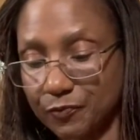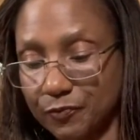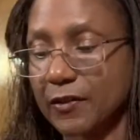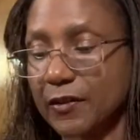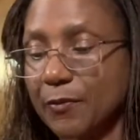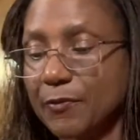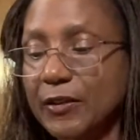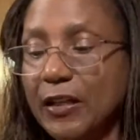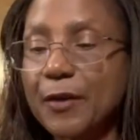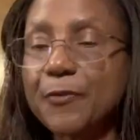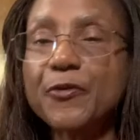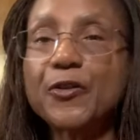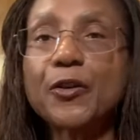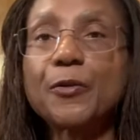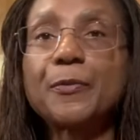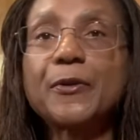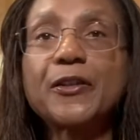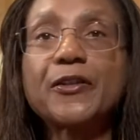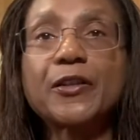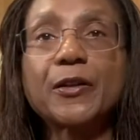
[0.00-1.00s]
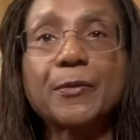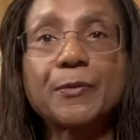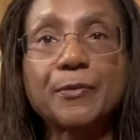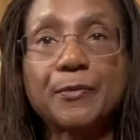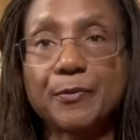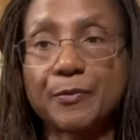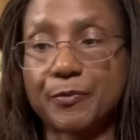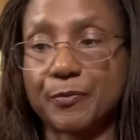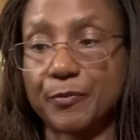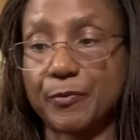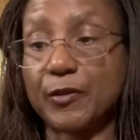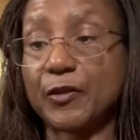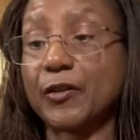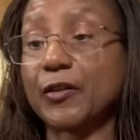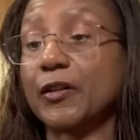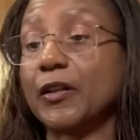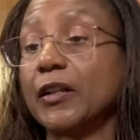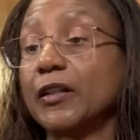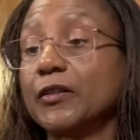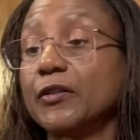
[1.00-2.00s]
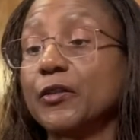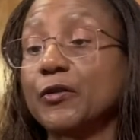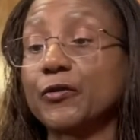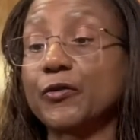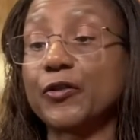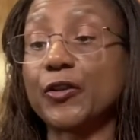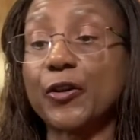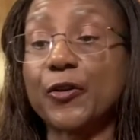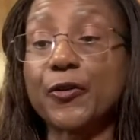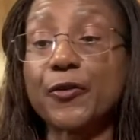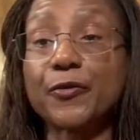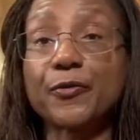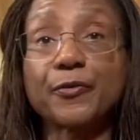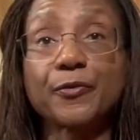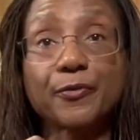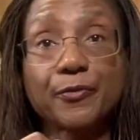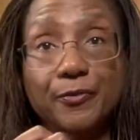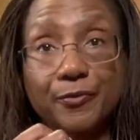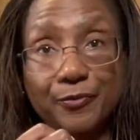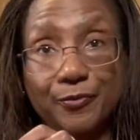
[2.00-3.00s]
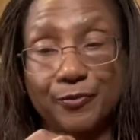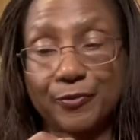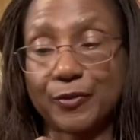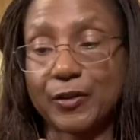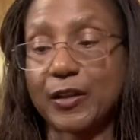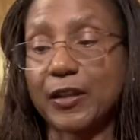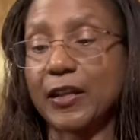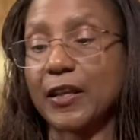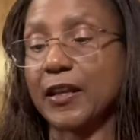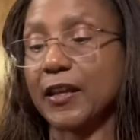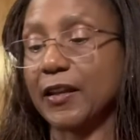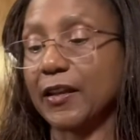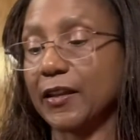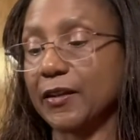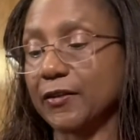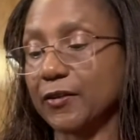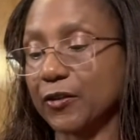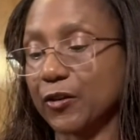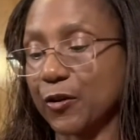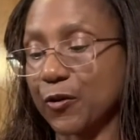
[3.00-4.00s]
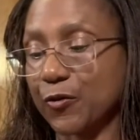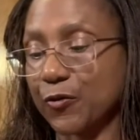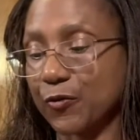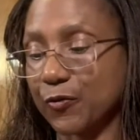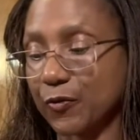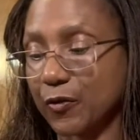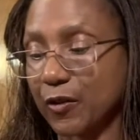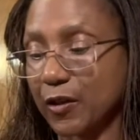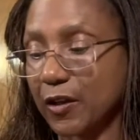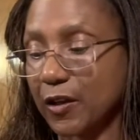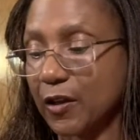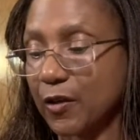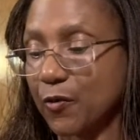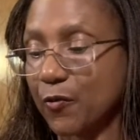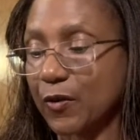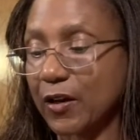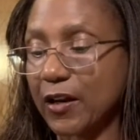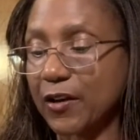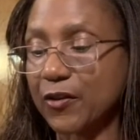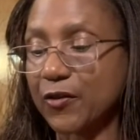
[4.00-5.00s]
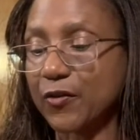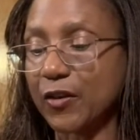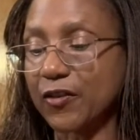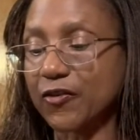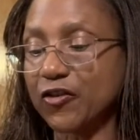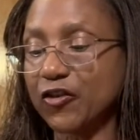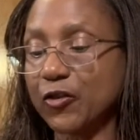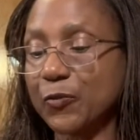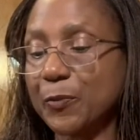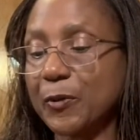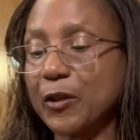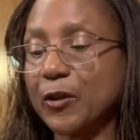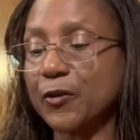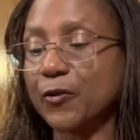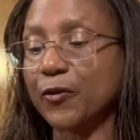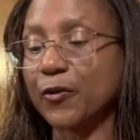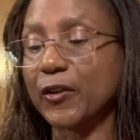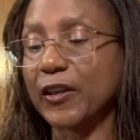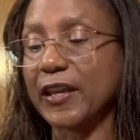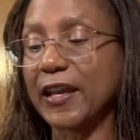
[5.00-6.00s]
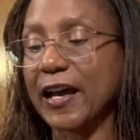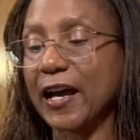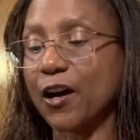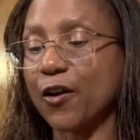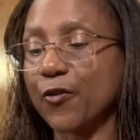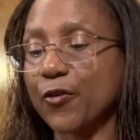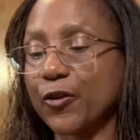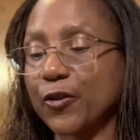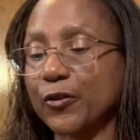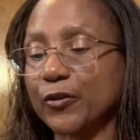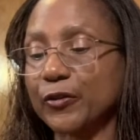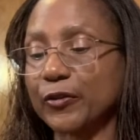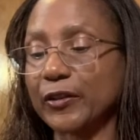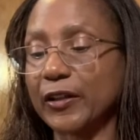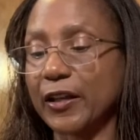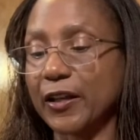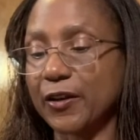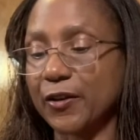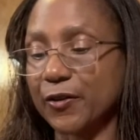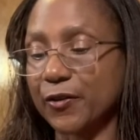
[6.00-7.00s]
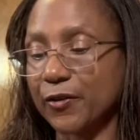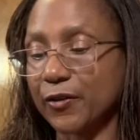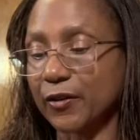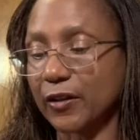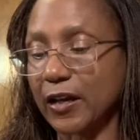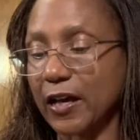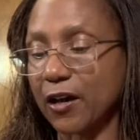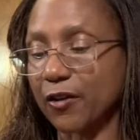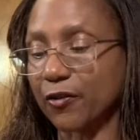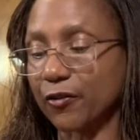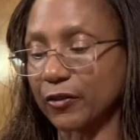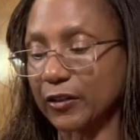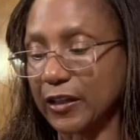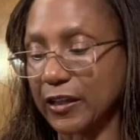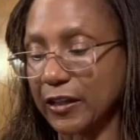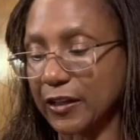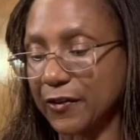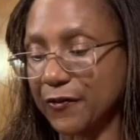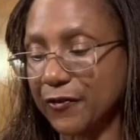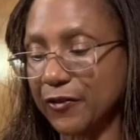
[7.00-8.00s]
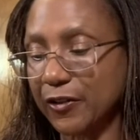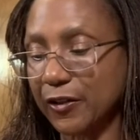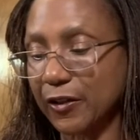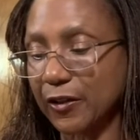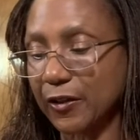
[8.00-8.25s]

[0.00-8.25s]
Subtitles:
Sometimes there'll be some little dirt in it, so what I do, I just peel the outer leaves,